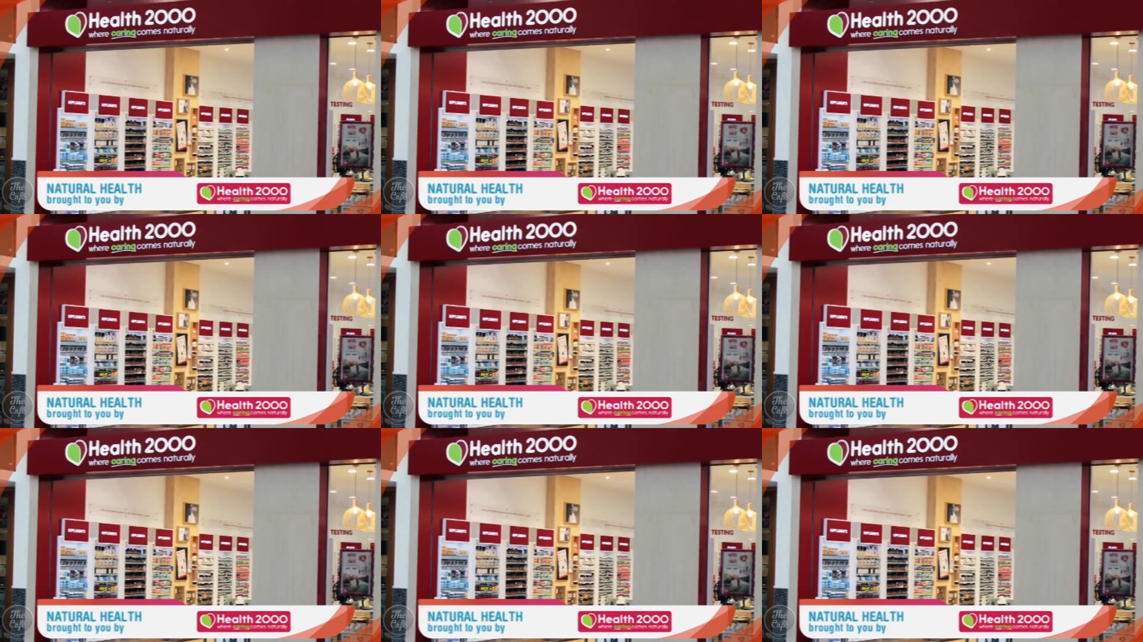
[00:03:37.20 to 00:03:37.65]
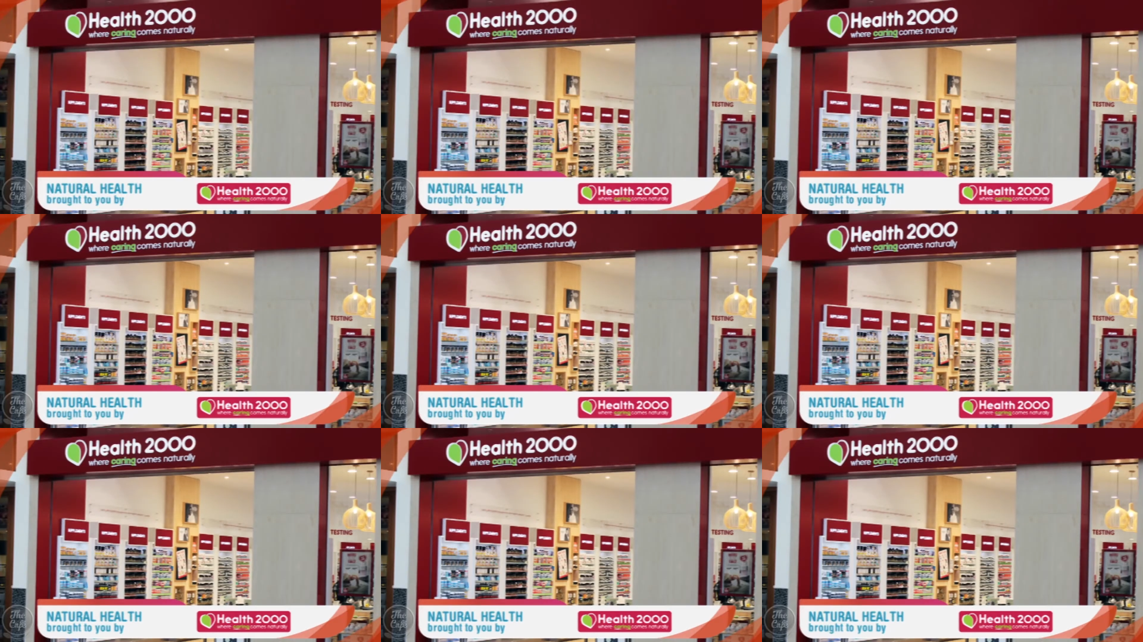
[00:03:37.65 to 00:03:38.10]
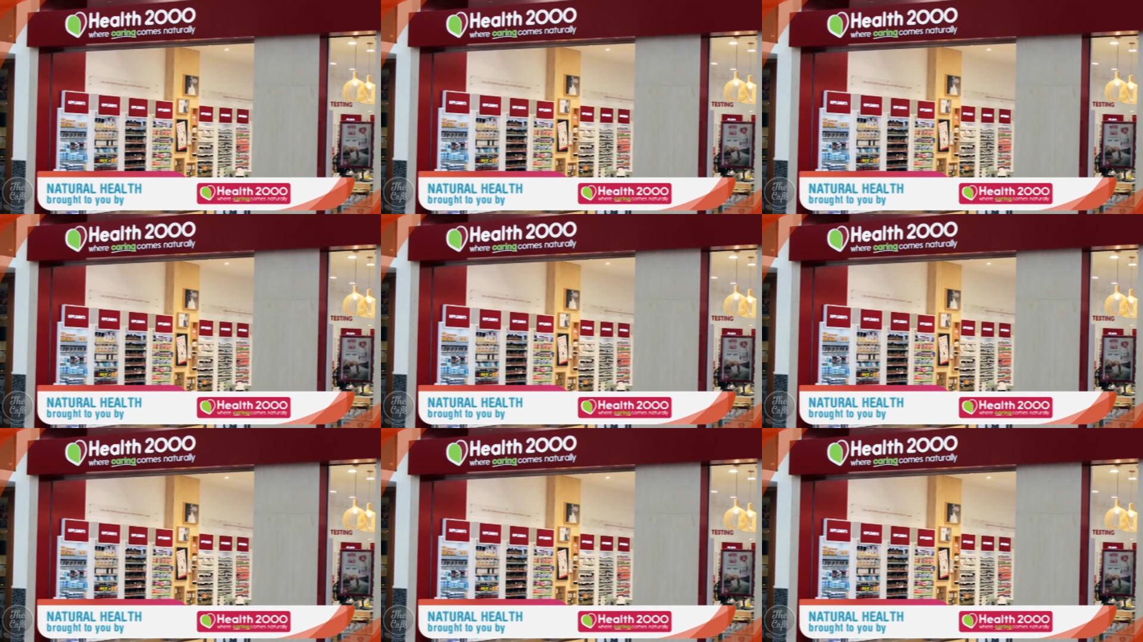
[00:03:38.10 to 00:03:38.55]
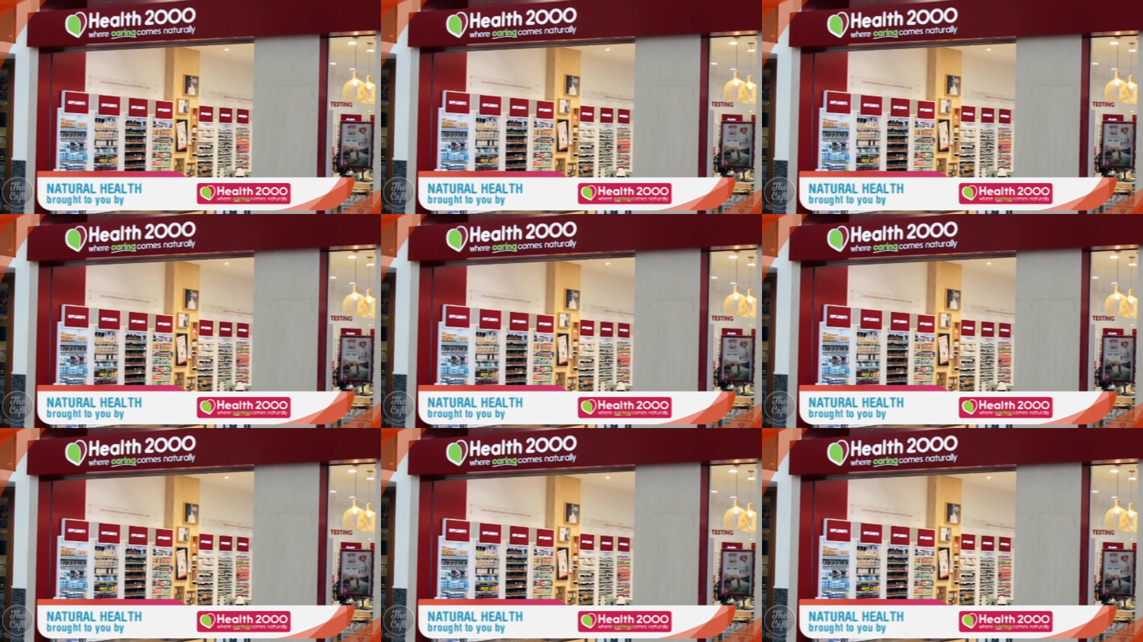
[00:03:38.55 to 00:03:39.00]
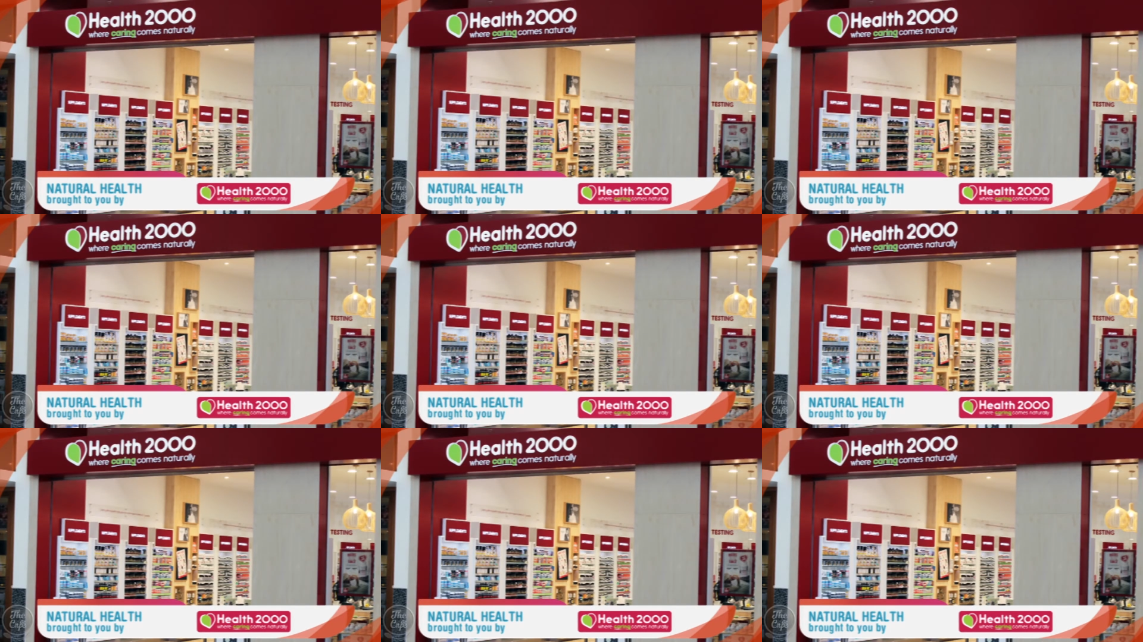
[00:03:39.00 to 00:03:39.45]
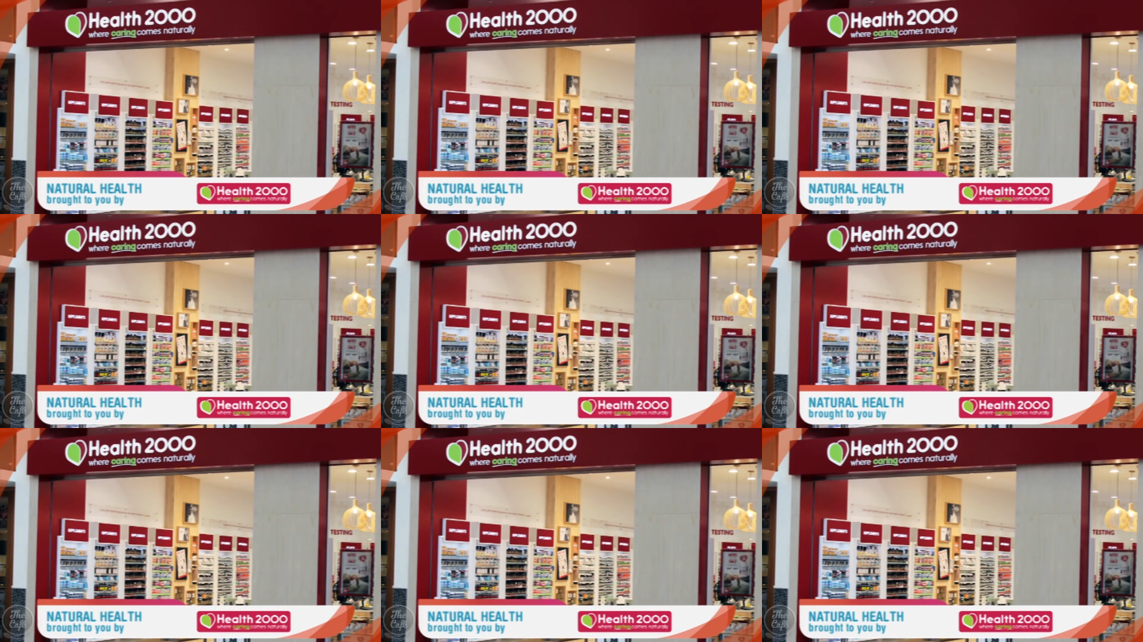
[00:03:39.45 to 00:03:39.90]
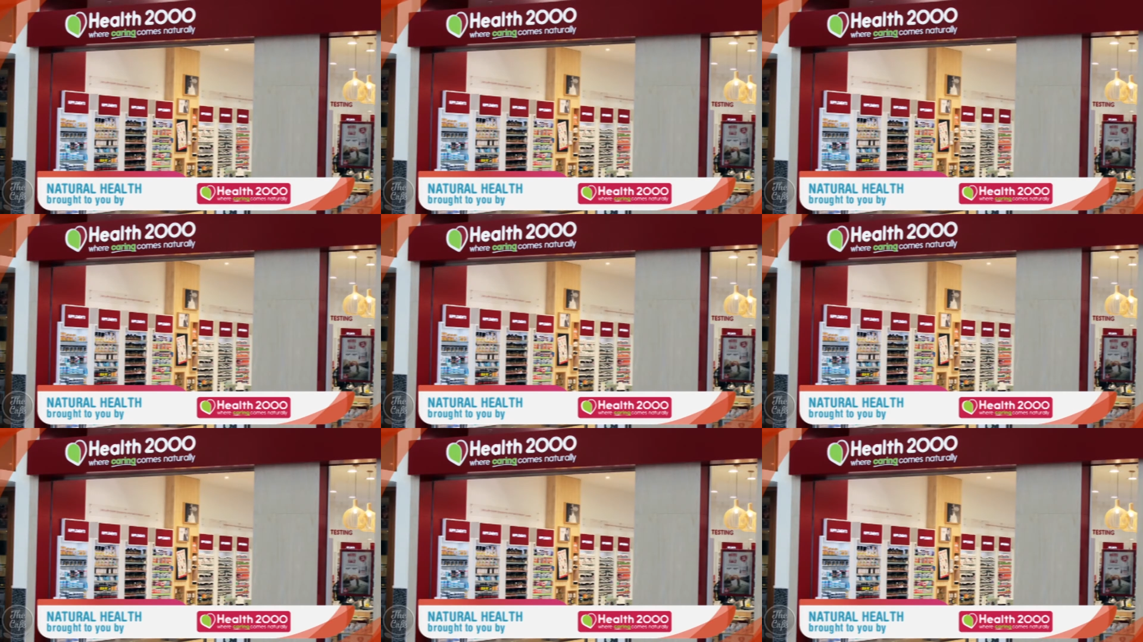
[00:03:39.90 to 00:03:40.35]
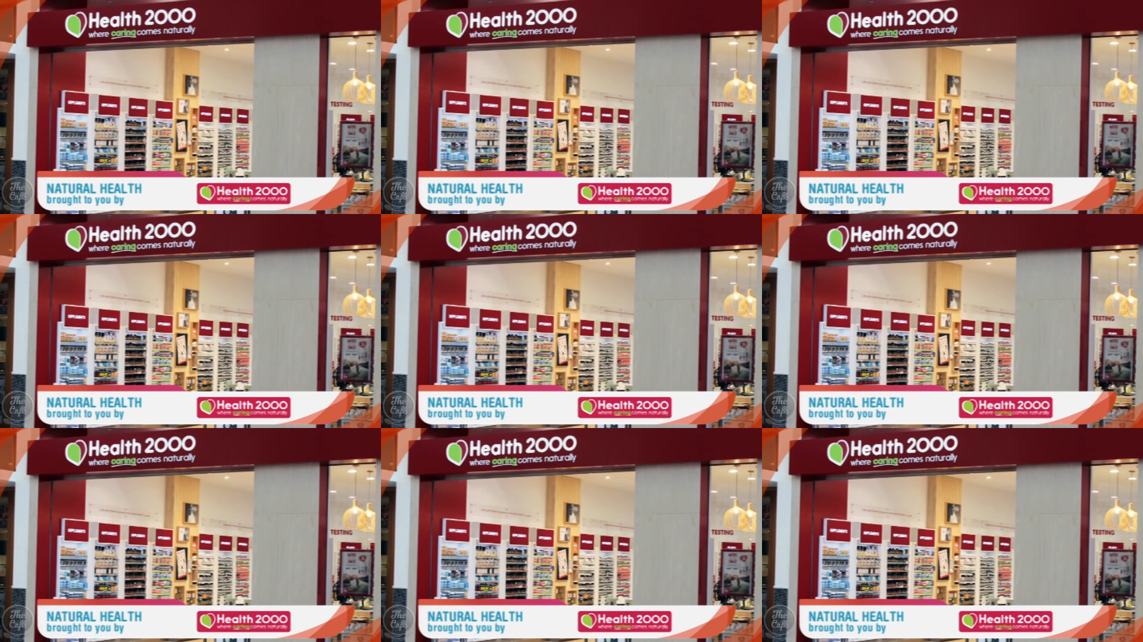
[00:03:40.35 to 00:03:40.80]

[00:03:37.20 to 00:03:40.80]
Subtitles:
No face is visible, so there are no lips to read.